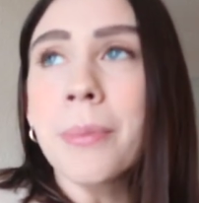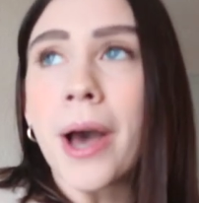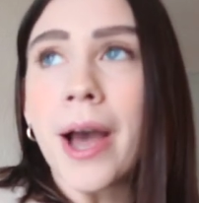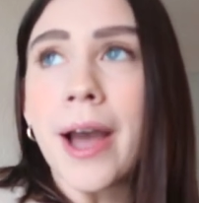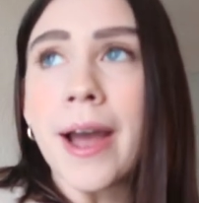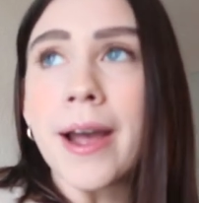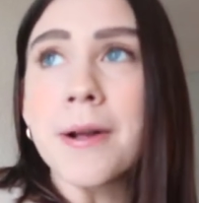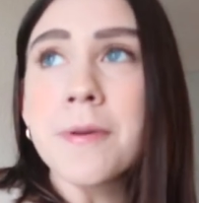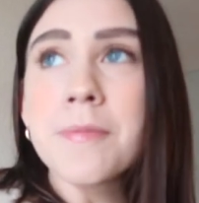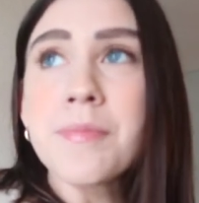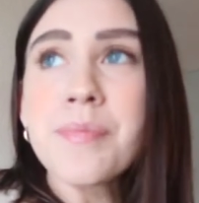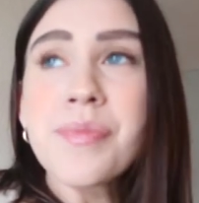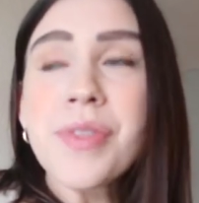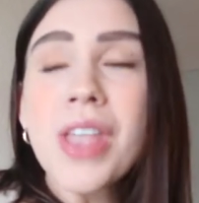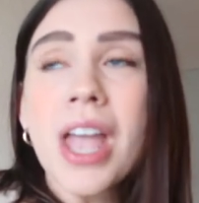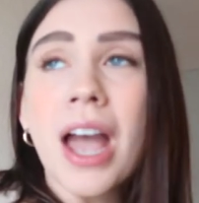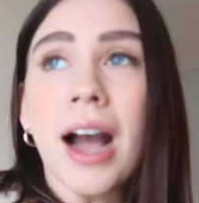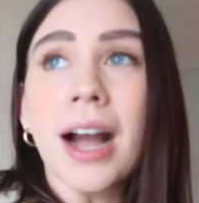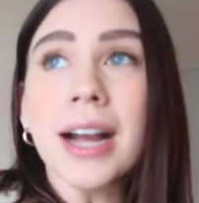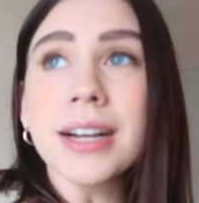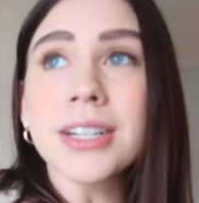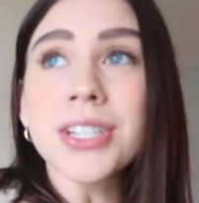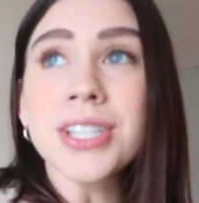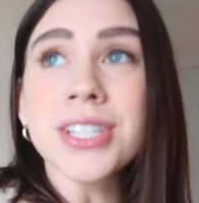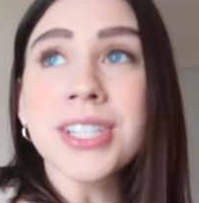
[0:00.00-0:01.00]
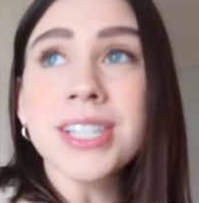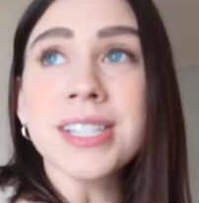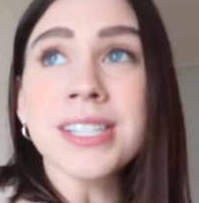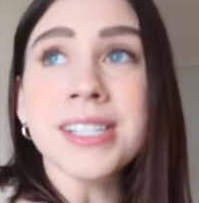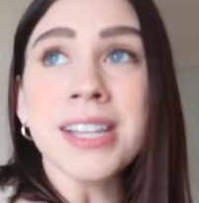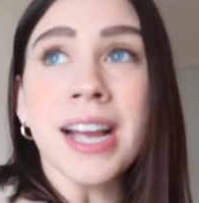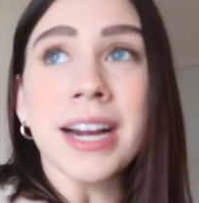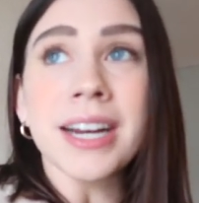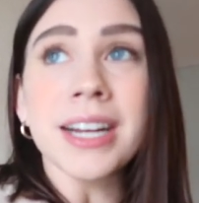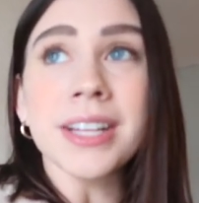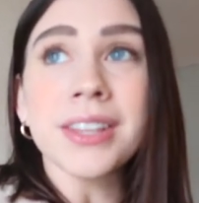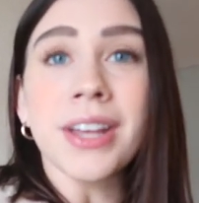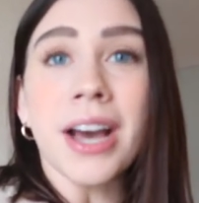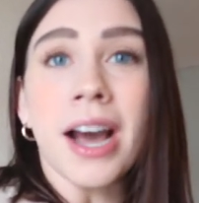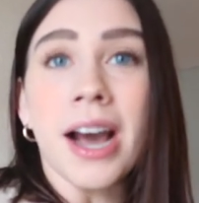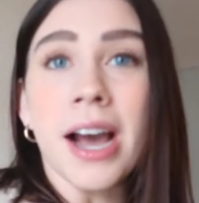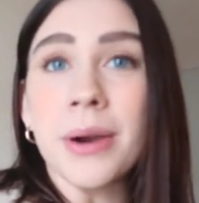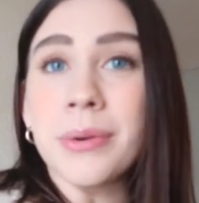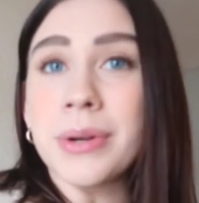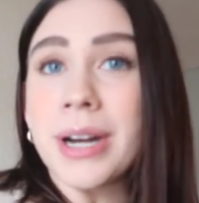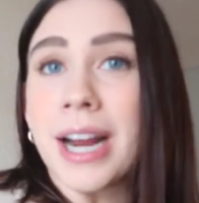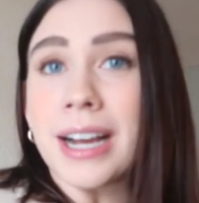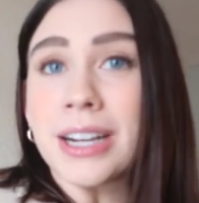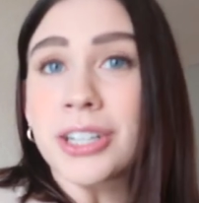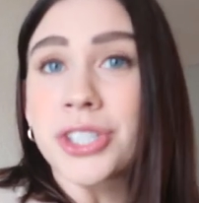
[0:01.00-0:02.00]
but I just decided that
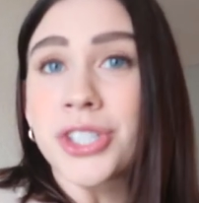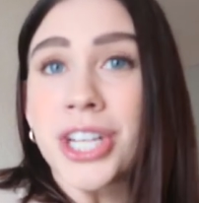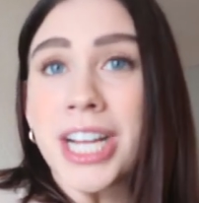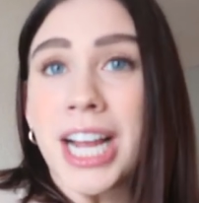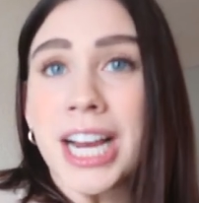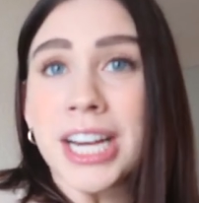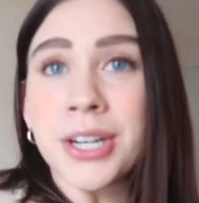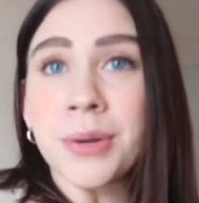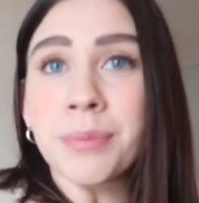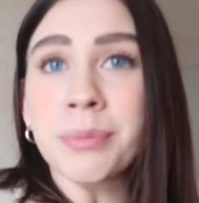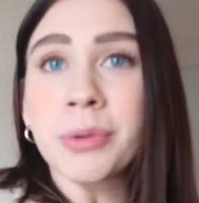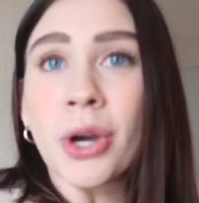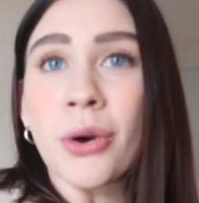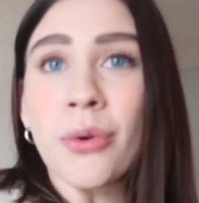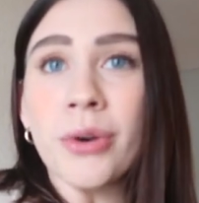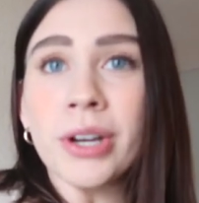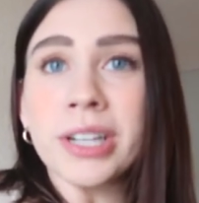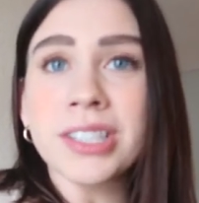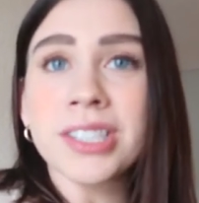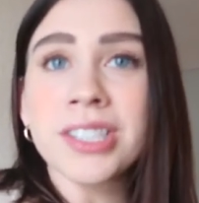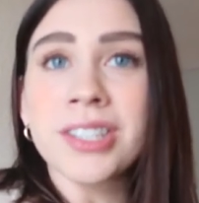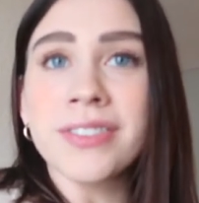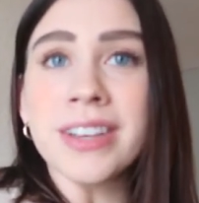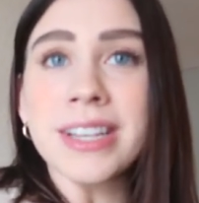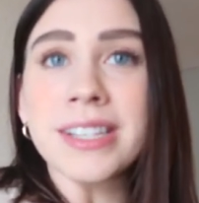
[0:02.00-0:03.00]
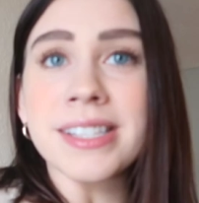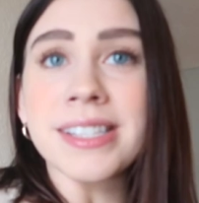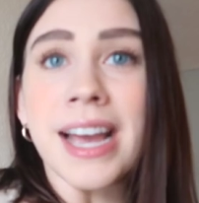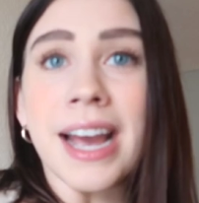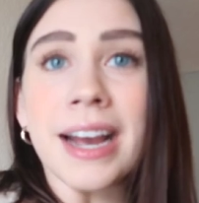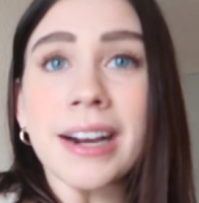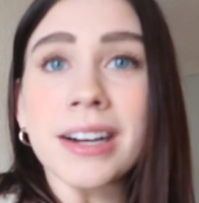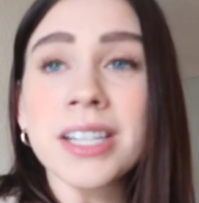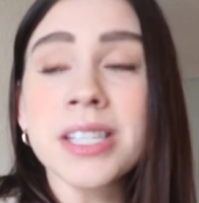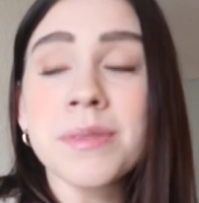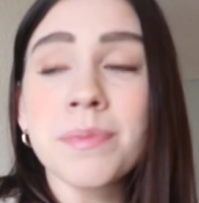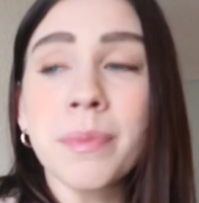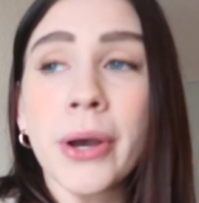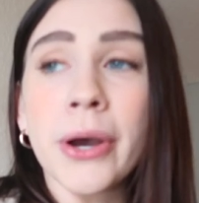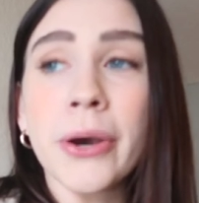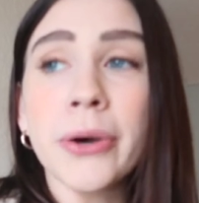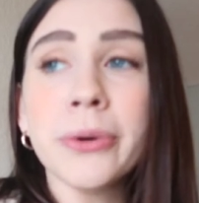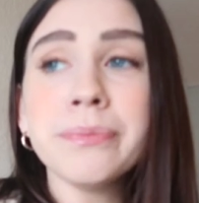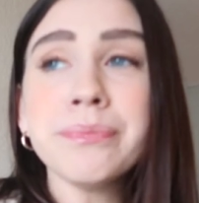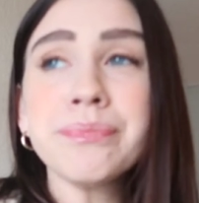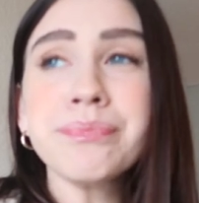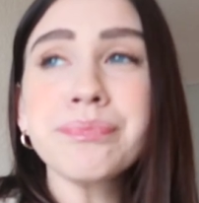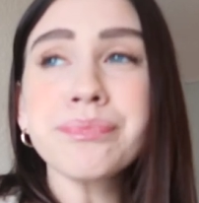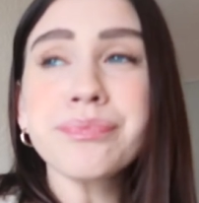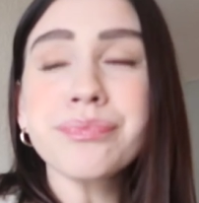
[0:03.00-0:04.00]
I would actually end up going to this
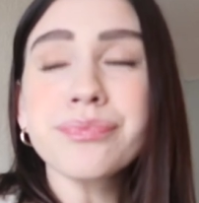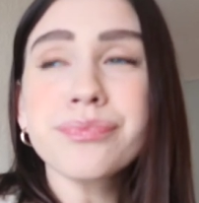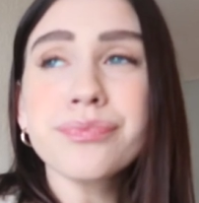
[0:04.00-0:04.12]
expo.